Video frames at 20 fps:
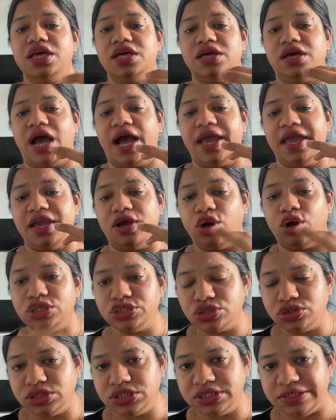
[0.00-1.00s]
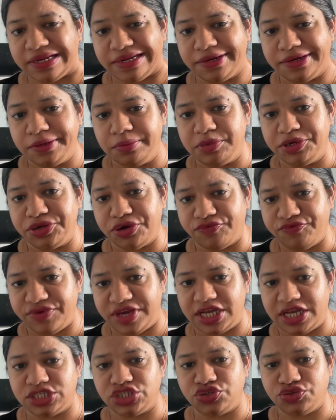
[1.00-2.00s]
I also did a little bit of
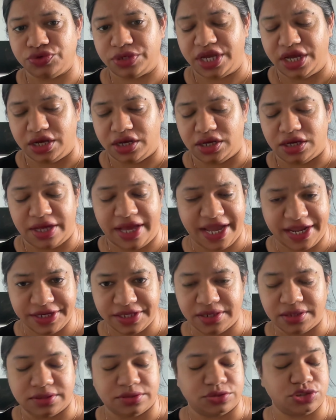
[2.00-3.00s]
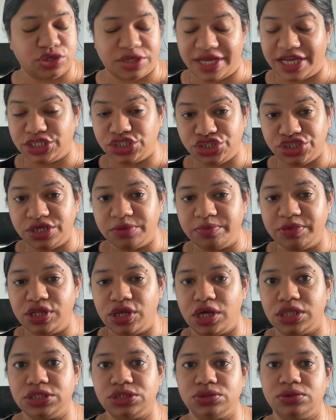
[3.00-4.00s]
HTML
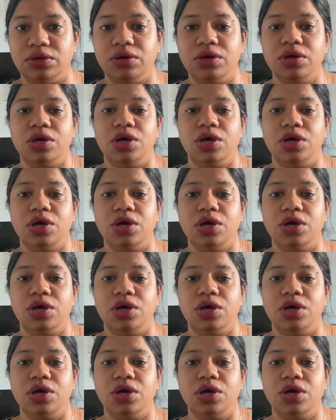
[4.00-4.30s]
also.